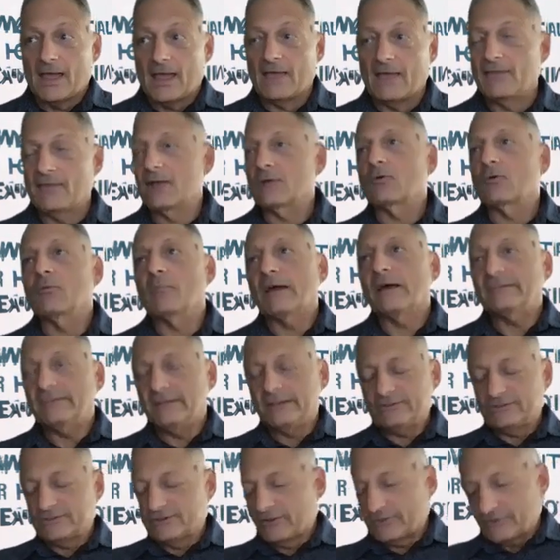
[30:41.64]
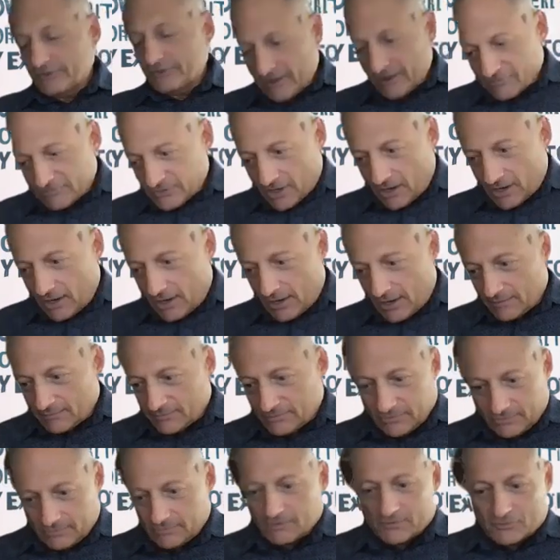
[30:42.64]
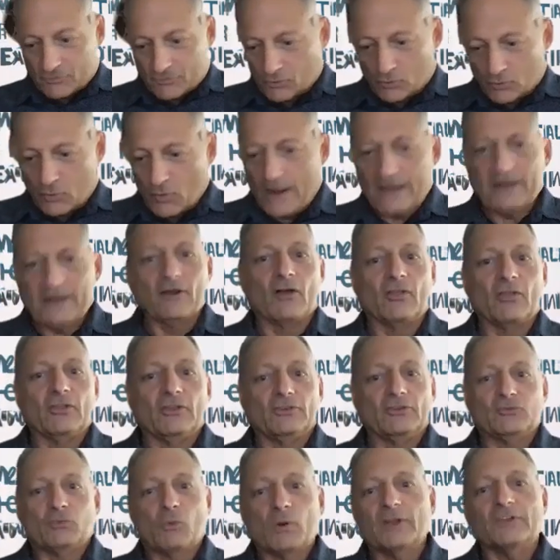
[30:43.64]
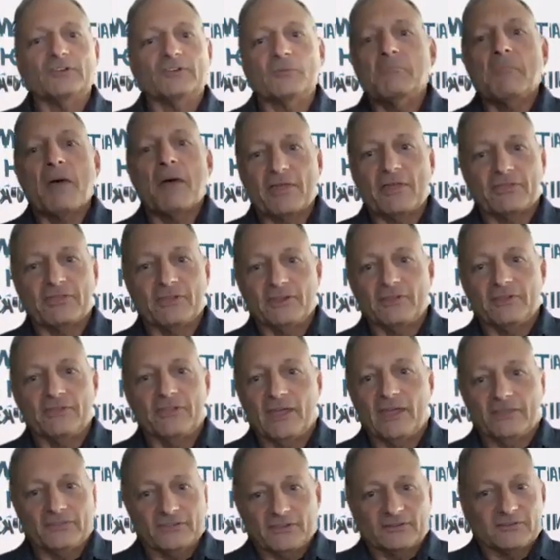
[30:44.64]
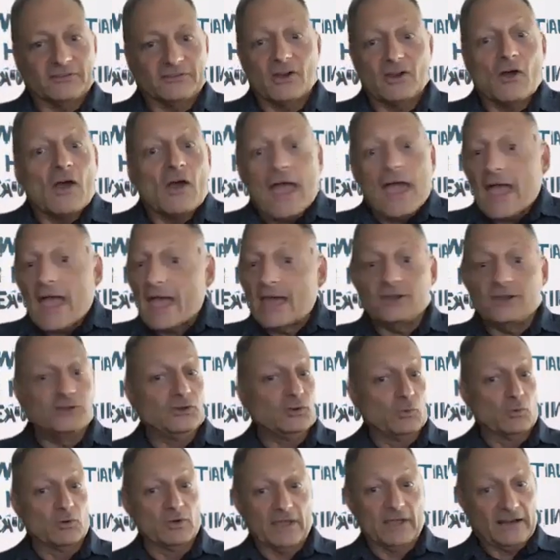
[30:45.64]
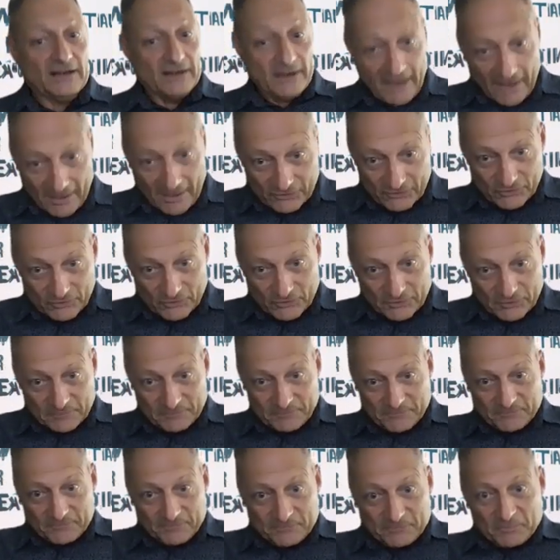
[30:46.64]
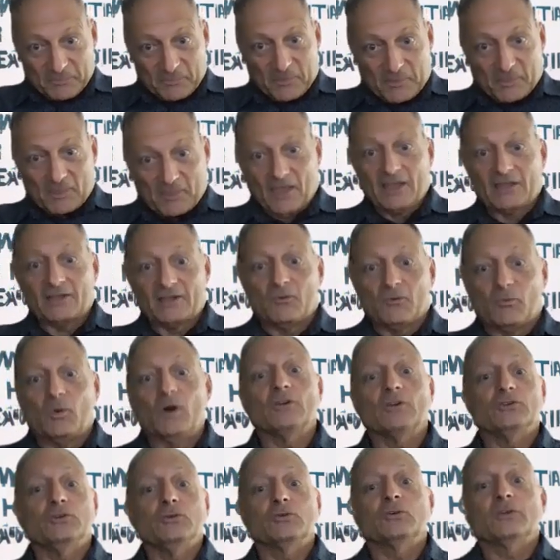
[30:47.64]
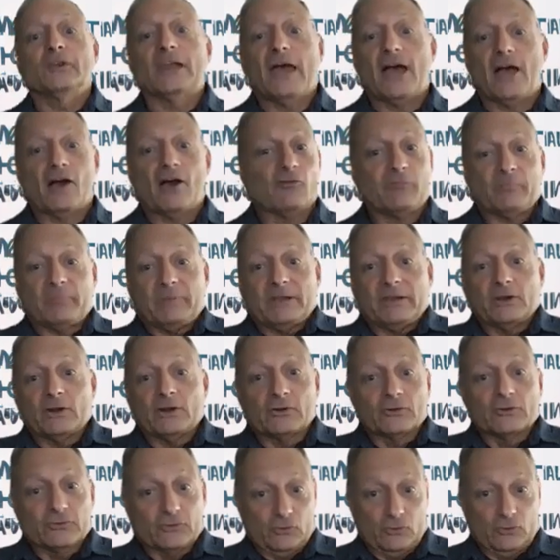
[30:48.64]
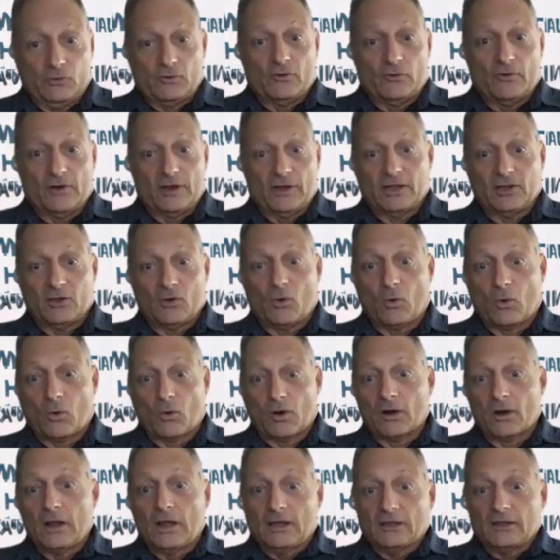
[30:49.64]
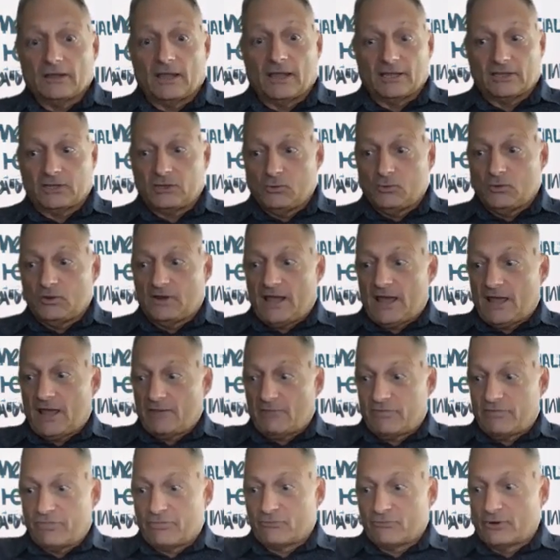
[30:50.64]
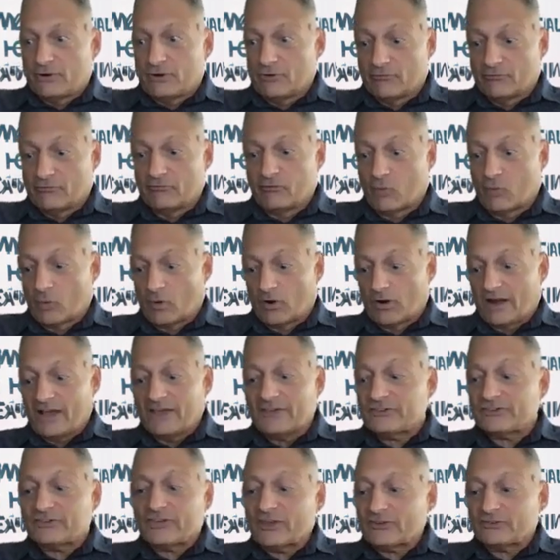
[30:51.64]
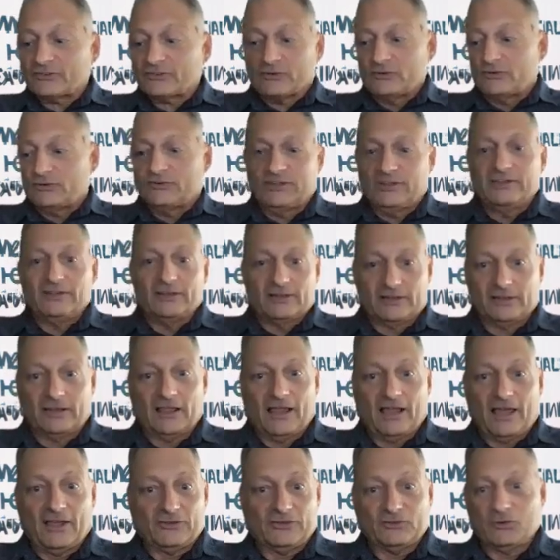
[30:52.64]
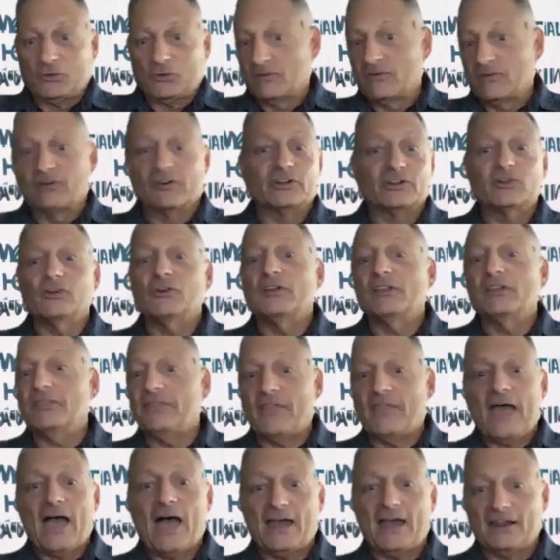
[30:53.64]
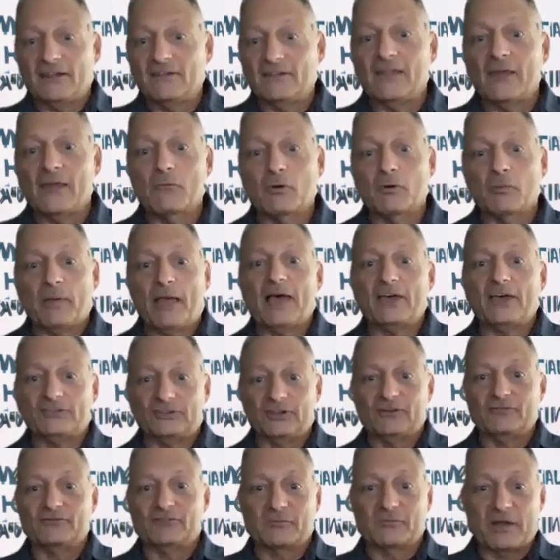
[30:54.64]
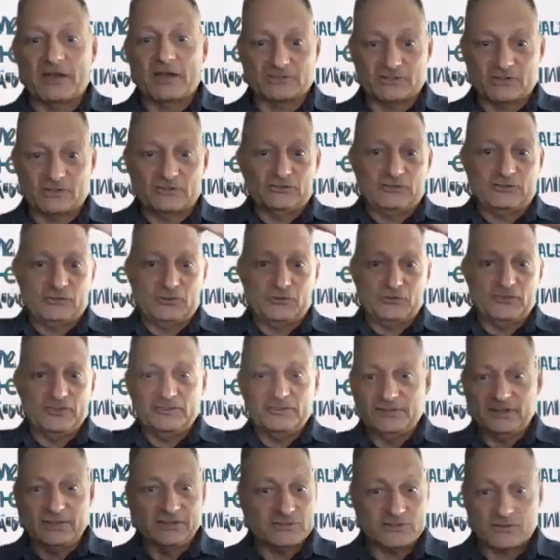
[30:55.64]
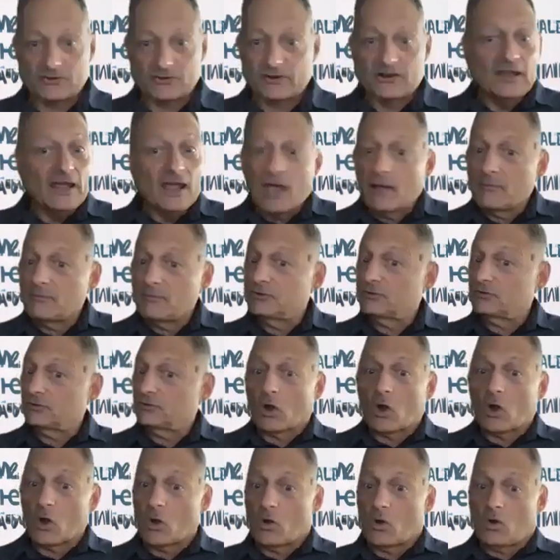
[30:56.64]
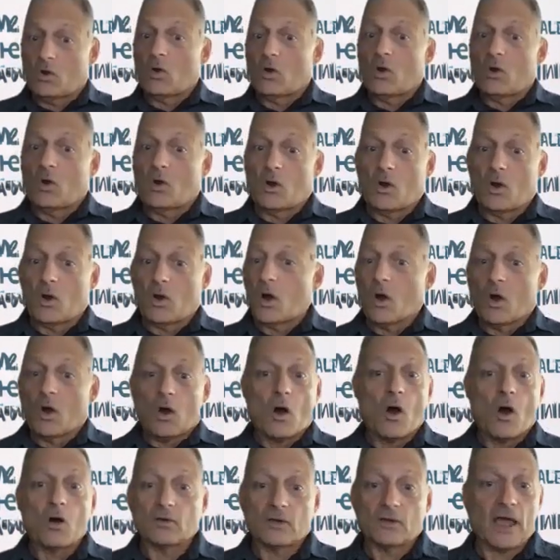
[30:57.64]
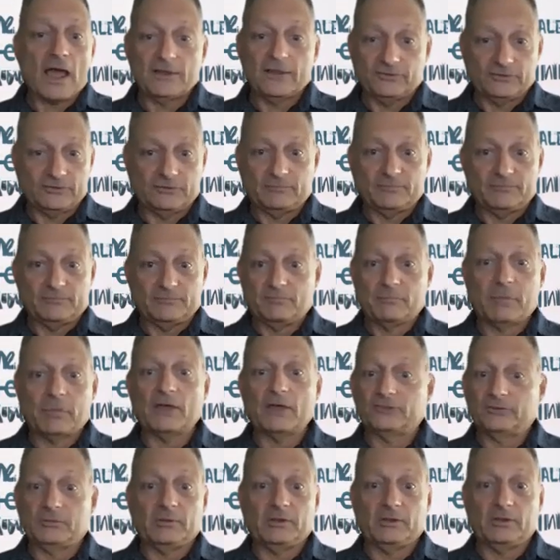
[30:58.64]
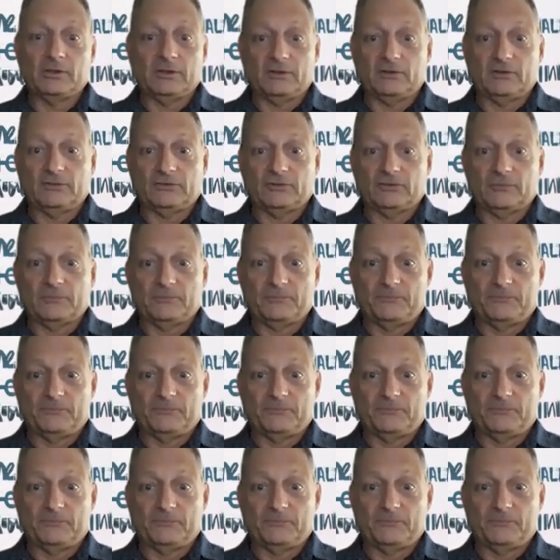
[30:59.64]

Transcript: And then, well, my teacher doesn't have time to grade all these. What is a method that, and you will get an answer like, well, you can have peer tutoring, or like you would have 3 or 4 assessors in the class who are very good at that. And they will pass that information to the teacher. I mean, there's all kinds of possibilities.